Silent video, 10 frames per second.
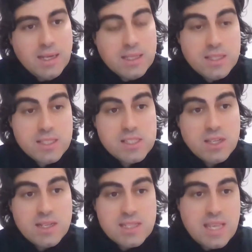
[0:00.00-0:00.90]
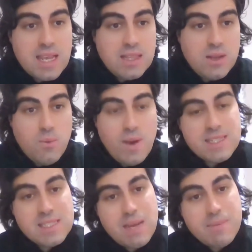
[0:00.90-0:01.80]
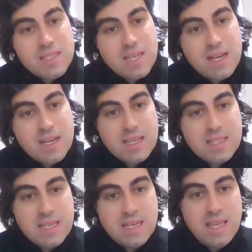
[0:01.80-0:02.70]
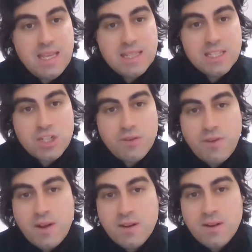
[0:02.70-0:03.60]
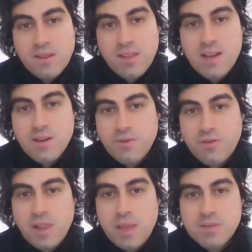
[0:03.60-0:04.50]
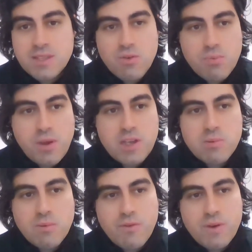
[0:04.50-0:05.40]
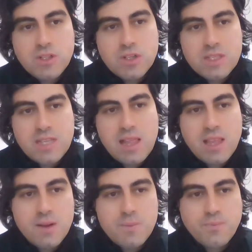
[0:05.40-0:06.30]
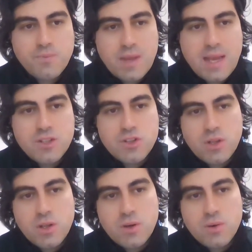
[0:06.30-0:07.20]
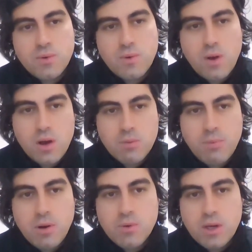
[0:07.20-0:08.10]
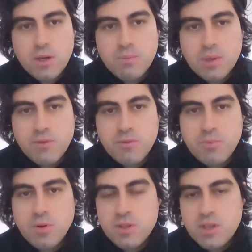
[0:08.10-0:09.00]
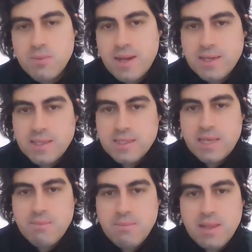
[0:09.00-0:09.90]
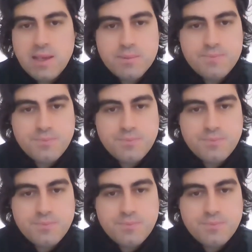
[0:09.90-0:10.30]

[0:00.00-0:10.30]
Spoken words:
The Sun are saying that West Ham are targeting English defender Nathaniel Phillips as a replacement for injured Italian Angelo Ogbonna, but Liverpool are demanding £10 million.